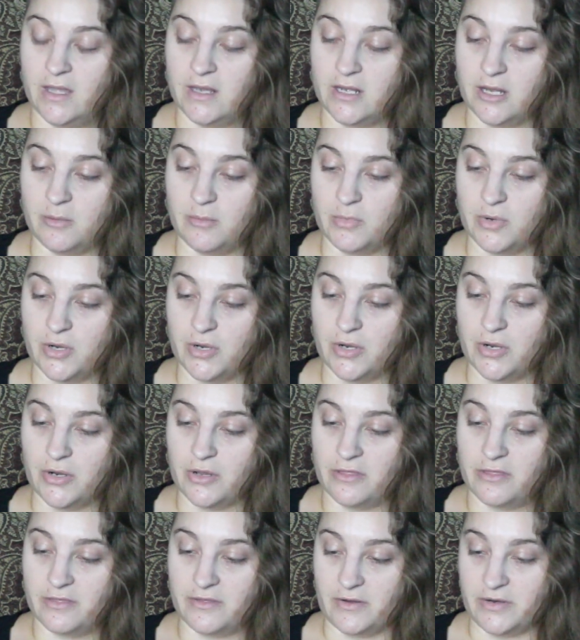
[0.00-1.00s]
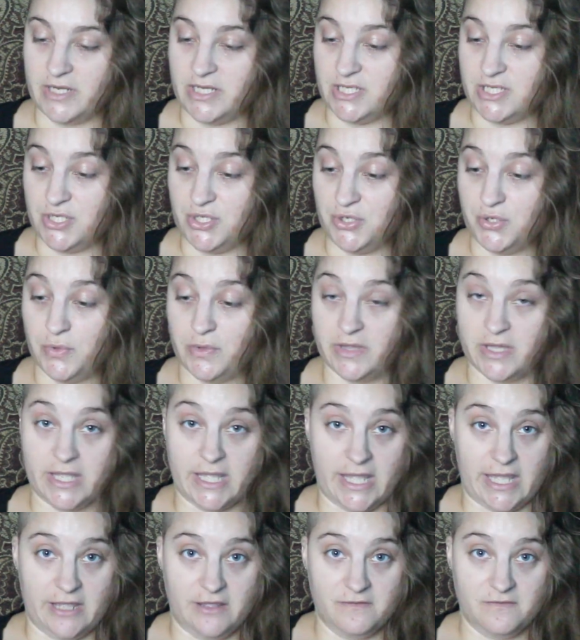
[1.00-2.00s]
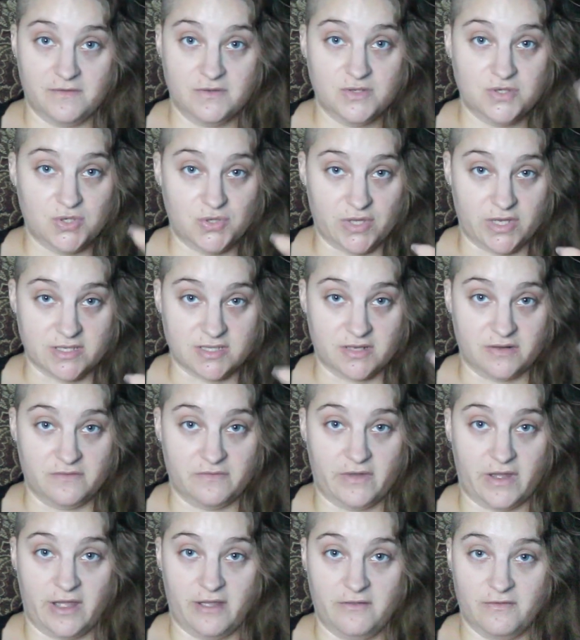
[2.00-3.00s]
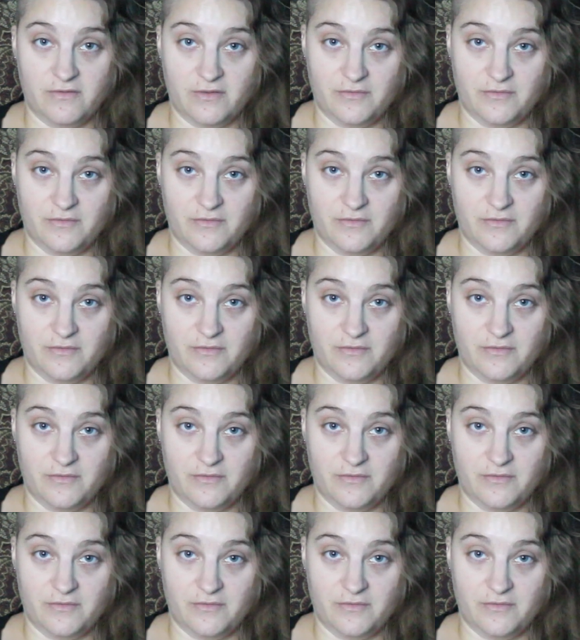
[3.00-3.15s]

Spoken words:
Number 32, The Cave, 2005.